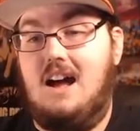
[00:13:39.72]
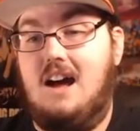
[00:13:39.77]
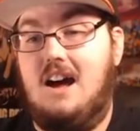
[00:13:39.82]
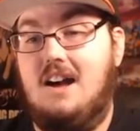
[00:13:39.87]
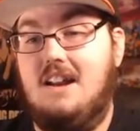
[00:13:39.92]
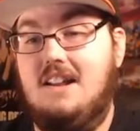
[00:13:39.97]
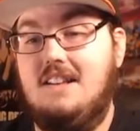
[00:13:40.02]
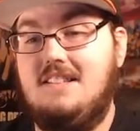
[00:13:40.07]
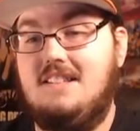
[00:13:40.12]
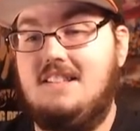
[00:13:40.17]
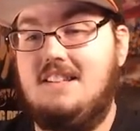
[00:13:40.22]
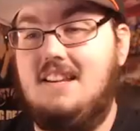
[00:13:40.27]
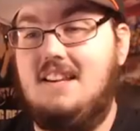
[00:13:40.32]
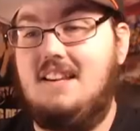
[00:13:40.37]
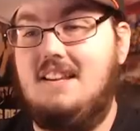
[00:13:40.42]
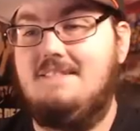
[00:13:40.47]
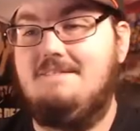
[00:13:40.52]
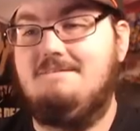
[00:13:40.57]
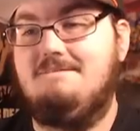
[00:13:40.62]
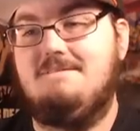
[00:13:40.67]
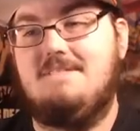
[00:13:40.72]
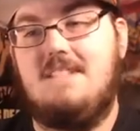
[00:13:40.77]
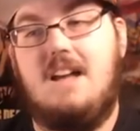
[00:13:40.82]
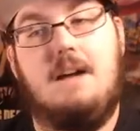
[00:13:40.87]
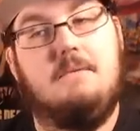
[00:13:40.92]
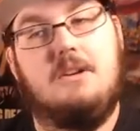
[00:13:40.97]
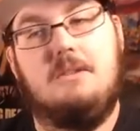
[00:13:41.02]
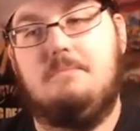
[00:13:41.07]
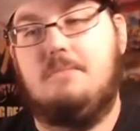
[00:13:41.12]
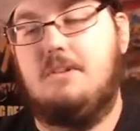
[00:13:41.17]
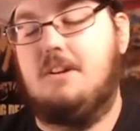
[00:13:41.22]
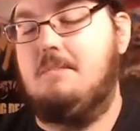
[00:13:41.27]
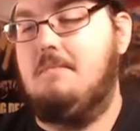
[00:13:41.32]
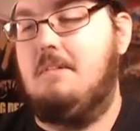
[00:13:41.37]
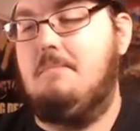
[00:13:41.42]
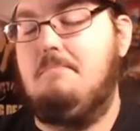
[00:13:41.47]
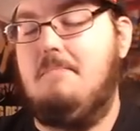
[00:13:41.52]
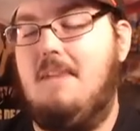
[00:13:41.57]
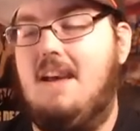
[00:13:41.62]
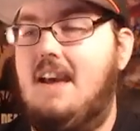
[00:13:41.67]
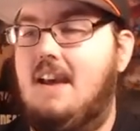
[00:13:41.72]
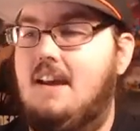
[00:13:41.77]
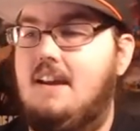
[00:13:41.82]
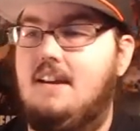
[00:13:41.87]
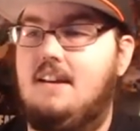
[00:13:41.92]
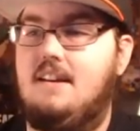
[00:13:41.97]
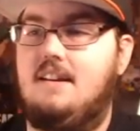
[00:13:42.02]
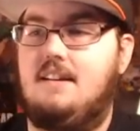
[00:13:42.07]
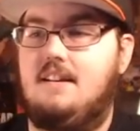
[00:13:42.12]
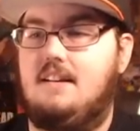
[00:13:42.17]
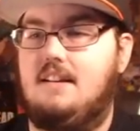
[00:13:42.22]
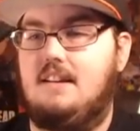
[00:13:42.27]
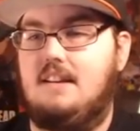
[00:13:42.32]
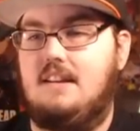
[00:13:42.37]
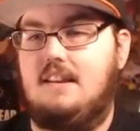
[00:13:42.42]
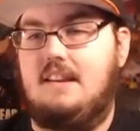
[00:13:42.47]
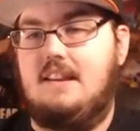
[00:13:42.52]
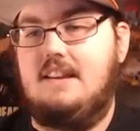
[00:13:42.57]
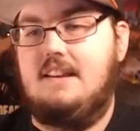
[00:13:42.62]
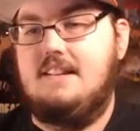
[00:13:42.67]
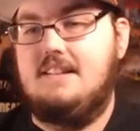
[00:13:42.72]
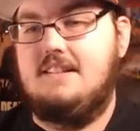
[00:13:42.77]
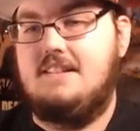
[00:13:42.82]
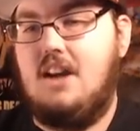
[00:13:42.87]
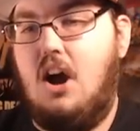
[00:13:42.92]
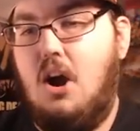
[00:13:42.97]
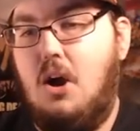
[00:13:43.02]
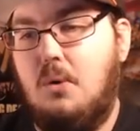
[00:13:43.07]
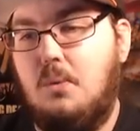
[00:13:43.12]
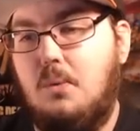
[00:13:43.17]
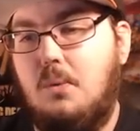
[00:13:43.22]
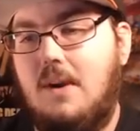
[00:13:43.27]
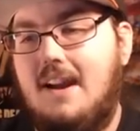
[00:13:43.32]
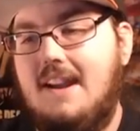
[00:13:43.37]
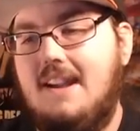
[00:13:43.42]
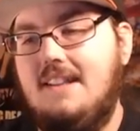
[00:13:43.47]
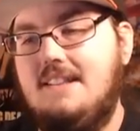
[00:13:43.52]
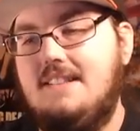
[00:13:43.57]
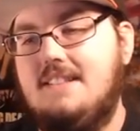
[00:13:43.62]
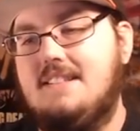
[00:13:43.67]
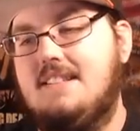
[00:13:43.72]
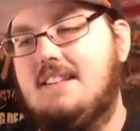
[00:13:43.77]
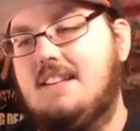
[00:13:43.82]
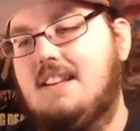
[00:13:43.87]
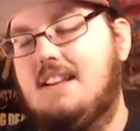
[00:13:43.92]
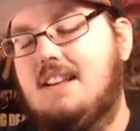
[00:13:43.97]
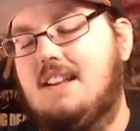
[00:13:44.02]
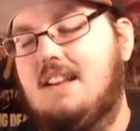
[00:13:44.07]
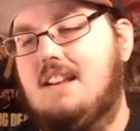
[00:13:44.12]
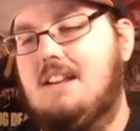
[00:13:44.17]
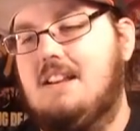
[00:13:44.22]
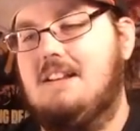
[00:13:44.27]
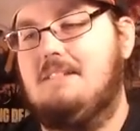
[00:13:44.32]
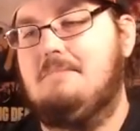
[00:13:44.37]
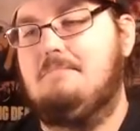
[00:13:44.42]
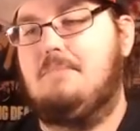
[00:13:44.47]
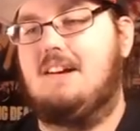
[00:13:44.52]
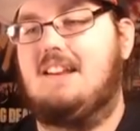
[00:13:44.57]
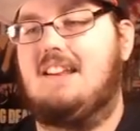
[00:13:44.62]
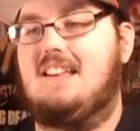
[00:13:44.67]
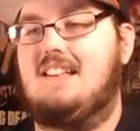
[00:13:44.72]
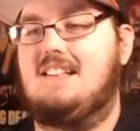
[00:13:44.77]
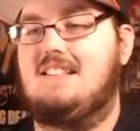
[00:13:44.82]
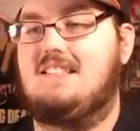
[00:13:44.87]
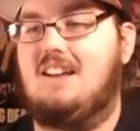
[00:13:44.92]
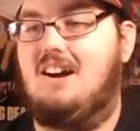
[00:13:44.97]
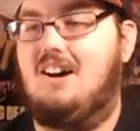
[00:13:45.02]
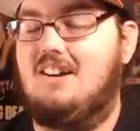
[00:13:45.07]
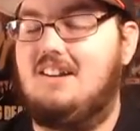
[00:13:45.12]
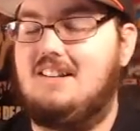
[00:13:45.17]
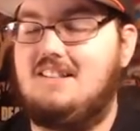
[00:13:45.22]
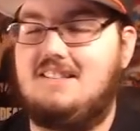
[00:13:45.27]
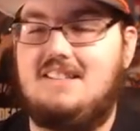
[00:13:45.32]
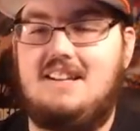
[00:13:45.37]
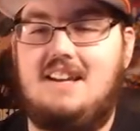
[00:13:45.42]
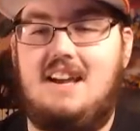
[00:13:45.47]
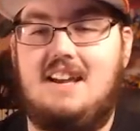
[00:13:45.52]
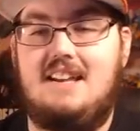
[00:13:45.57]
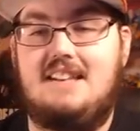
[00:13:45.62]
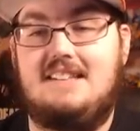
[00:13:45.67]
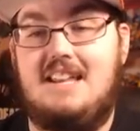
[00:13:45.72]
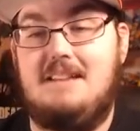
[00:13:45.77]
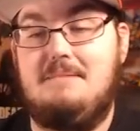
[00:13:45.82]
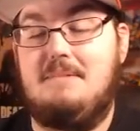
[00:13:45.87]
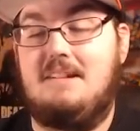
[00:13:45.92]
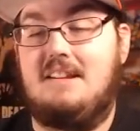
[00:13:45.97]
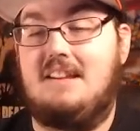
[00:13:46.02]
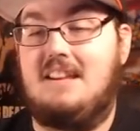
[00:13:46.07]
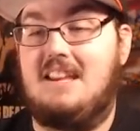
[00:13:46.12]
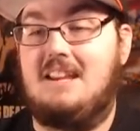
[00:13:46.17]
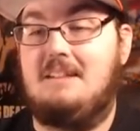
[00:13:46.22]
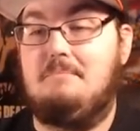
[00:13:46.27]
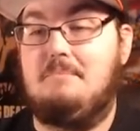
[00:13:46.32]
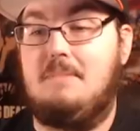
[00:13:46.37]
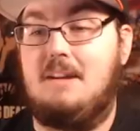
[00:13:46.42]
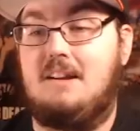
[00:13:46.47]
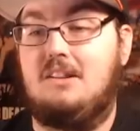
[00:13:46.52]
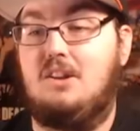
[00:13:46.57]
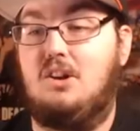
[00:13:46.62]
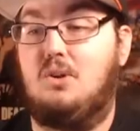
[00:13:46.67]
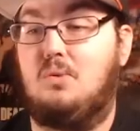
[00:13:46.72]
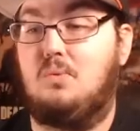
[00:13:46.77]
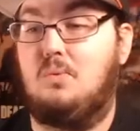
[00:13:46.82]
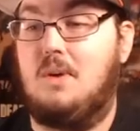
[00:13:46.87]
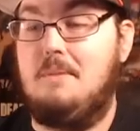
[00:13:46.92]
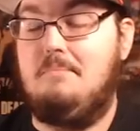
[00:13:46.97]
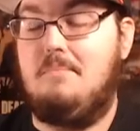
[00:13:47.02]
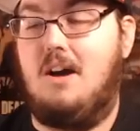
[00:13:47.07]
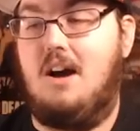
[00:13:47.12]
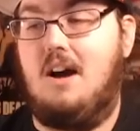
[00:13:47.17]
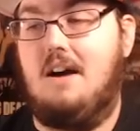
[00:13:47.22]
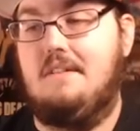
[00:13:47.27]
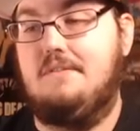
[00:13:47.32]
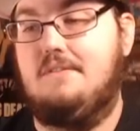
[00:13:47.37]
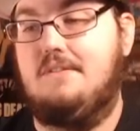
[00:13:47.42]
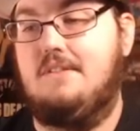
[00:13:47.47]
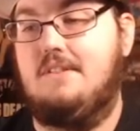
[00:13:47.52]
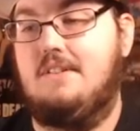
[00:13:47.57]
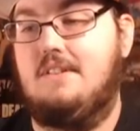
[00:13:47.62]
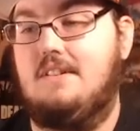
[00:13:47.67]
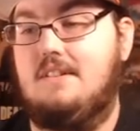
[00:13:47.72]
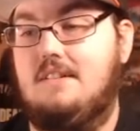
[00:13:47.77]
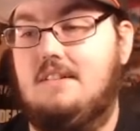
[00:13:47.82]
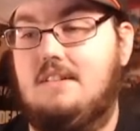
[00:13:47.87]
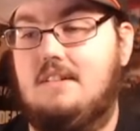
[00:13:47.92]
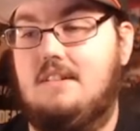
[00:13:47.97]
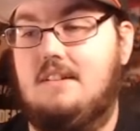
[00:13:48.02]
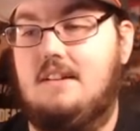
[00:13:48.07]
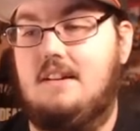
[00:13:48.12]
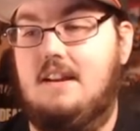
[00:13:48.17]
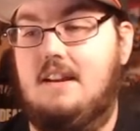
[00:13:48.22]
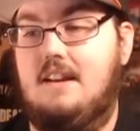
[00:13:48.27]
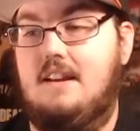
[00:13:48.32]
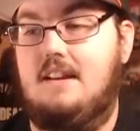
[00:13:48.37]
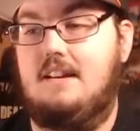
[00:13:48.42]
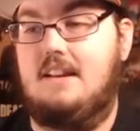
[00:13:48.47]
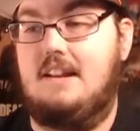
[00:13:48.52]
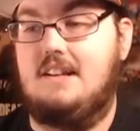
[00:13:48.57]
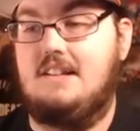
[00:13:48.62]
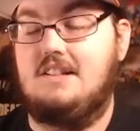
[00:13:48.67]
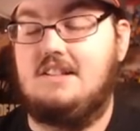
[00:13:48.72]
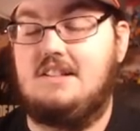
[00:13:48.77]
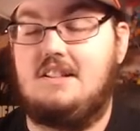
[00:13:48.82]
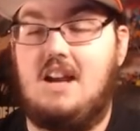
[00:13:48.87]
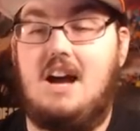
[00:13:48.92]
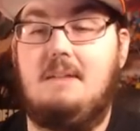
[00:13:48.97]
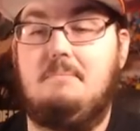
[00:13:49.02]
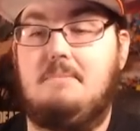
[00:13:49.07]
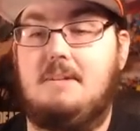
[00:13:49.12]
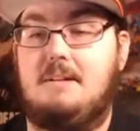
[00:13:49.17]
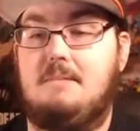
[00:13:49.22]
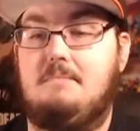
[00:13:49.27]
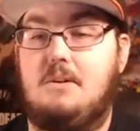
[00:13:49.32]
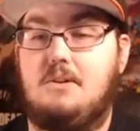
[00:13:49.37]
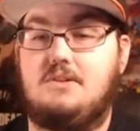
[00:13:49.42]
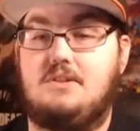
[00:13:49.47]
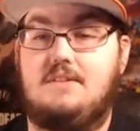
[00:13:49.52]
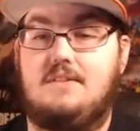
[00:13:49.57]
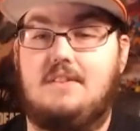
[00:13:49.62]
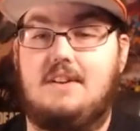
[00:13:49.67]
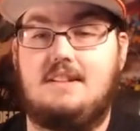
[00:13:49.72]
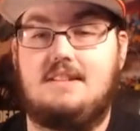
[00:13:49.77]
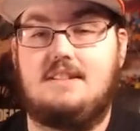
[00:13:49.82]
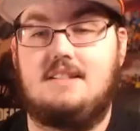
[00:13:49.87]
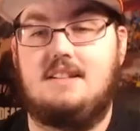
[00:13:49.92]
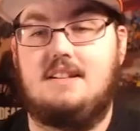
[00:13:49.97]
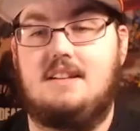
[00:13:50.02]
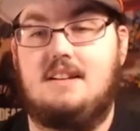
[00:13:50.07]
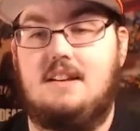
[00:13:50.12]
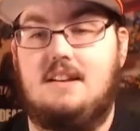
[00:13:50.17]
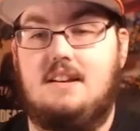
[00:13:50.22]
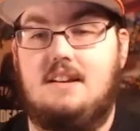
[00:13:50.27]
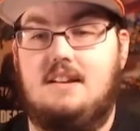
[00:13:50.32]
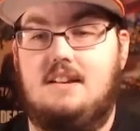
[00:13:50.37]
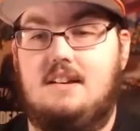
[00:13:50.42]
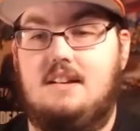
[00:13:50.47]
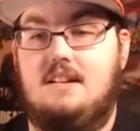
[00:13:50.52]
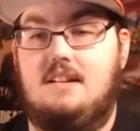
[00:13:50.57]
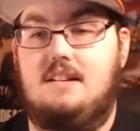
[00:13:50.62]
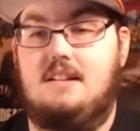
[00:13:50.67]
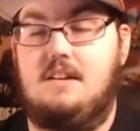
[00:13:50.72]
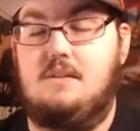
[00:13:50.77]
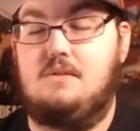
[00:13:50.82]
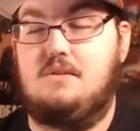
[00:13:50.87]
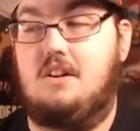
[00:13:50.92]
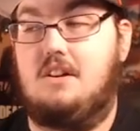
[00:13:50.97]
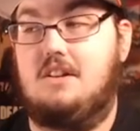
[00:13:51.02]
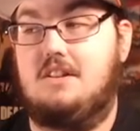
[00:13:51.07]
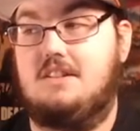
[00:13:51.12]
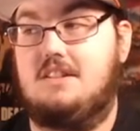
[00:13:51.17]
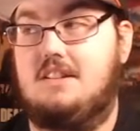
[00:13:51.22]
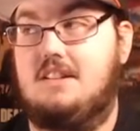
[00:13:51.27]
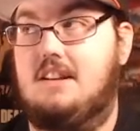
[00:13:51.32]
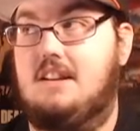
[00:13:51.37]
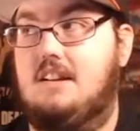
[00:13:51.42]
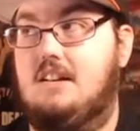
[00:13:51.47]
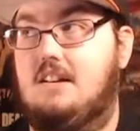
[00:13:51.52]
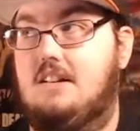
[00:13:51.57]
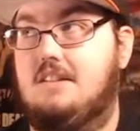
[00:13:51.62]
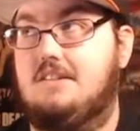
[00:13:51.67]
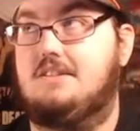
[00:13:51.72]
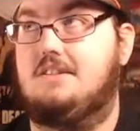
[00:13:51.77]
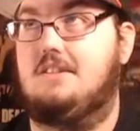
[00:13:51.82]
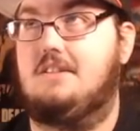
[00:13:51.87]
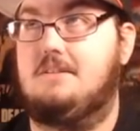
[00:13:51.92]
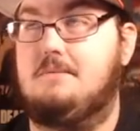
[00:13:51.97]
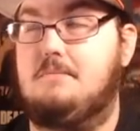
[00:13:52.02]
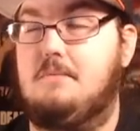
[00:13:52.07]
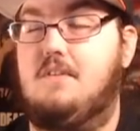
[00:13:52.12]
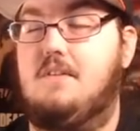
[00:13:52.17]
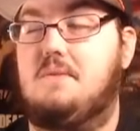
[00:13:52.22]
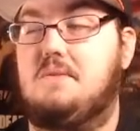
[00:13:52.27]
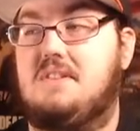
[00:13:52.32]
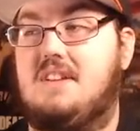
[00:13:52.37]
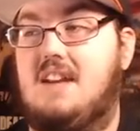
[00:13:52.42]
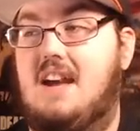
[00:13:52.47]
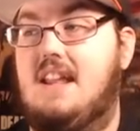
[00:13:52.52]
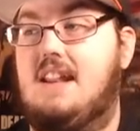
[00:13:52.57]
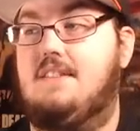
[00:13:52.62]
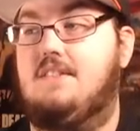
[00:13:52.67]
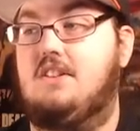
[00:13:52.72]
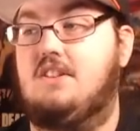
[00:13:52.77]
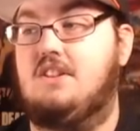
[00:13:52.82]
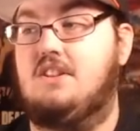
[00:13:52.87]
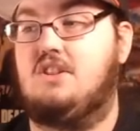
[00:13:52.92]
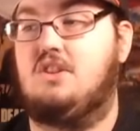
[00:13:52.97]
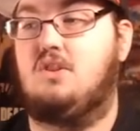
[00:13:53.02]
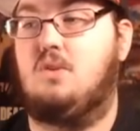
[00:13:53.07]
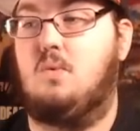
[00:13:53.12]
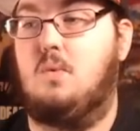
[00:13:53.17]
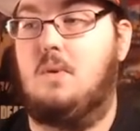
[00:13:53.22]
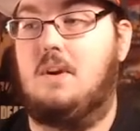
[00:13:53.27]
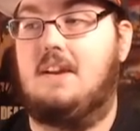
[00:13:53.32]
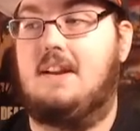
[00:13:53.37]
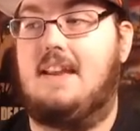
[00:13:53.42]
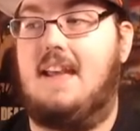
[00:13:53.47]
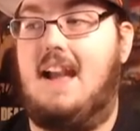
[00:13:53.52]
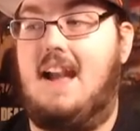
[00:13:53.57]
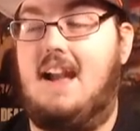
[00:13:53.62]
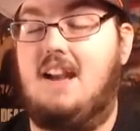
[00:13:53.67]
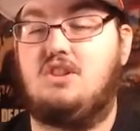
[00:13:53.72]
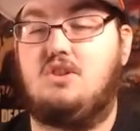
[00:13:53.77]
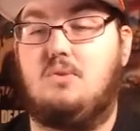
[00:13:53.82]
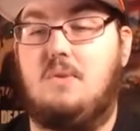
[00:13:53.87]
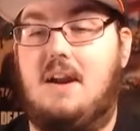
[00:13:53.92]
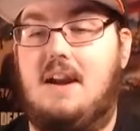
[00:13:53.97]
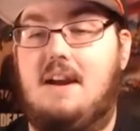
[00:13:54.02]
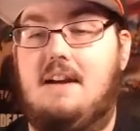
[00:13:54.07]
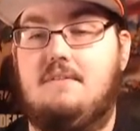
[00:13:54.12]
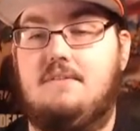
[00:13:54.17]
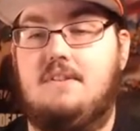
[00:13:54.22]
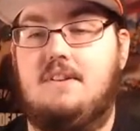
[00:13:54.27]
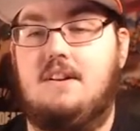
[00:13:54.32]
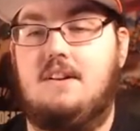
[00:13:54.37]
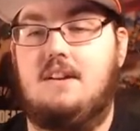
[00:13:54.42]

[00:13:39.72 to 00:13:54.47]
Honestly, I'm going to put him in meh. He's alright, but he's honestly a Demon King Piccolo ripoff. And he just copied most of it. He's honestly, also his movie was kind of just a quick cash grab.